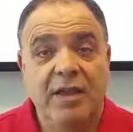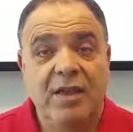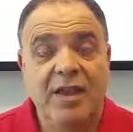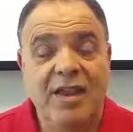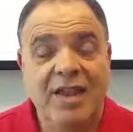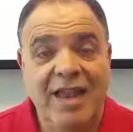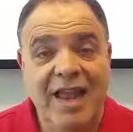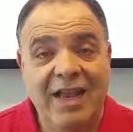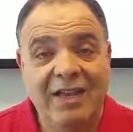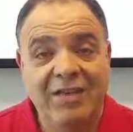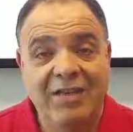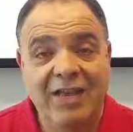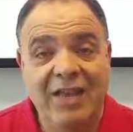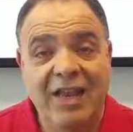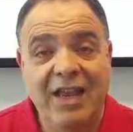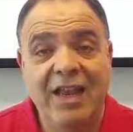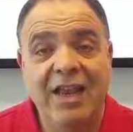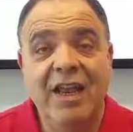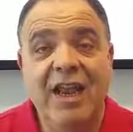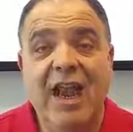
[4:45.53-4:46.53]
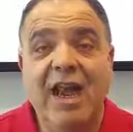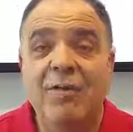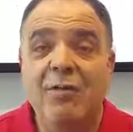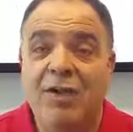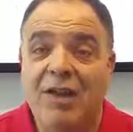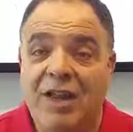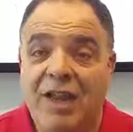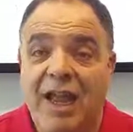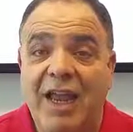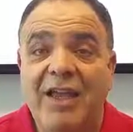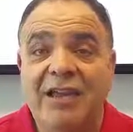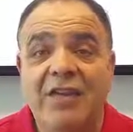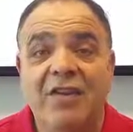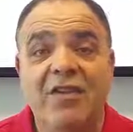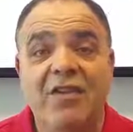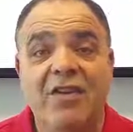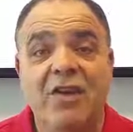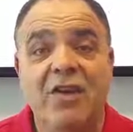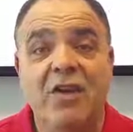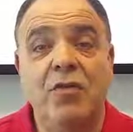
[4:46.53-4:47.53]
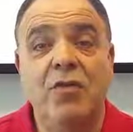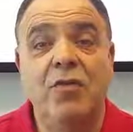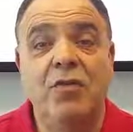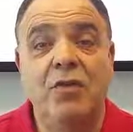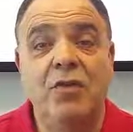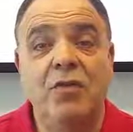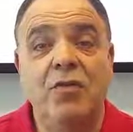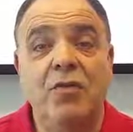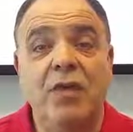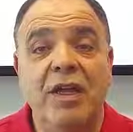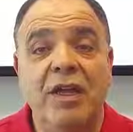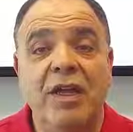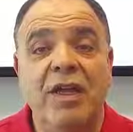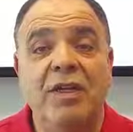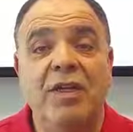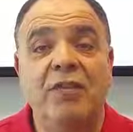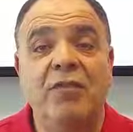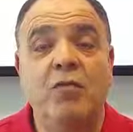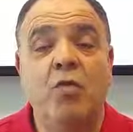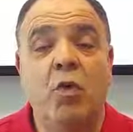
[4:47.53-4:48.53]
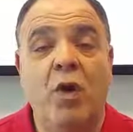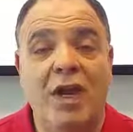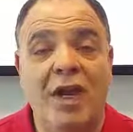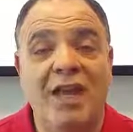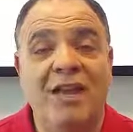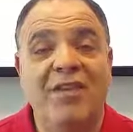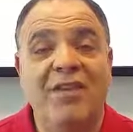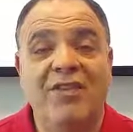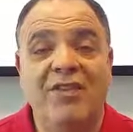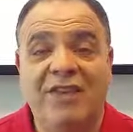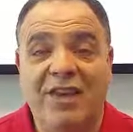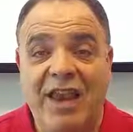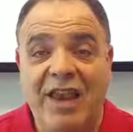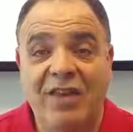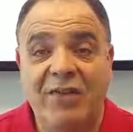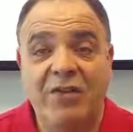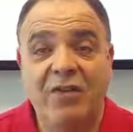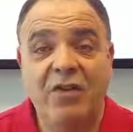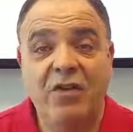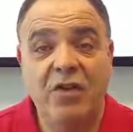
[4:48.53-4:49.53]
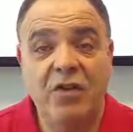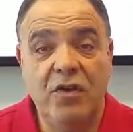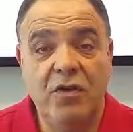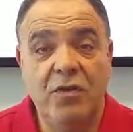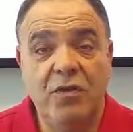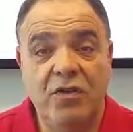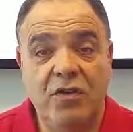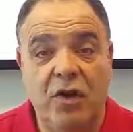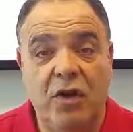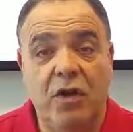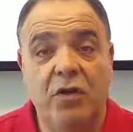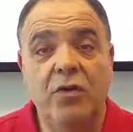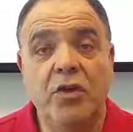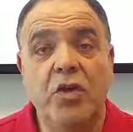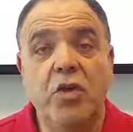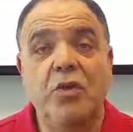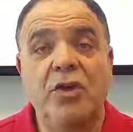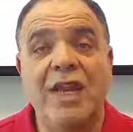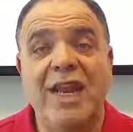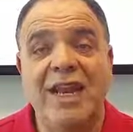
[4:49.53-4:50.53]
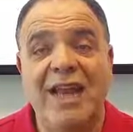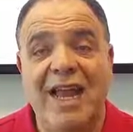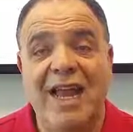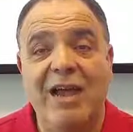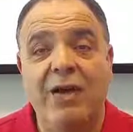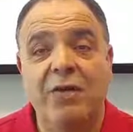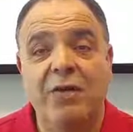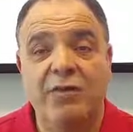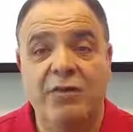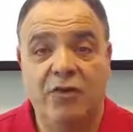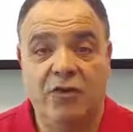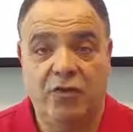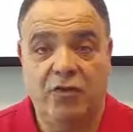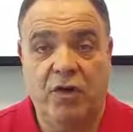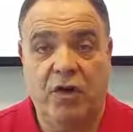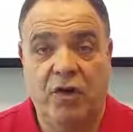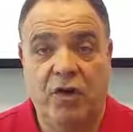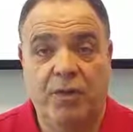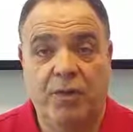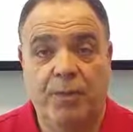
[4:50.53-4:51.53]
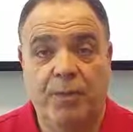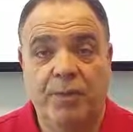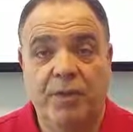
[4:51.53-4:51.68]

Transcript: the next thing I would like to see you do is, when it's safe to do so, you get out of the truck.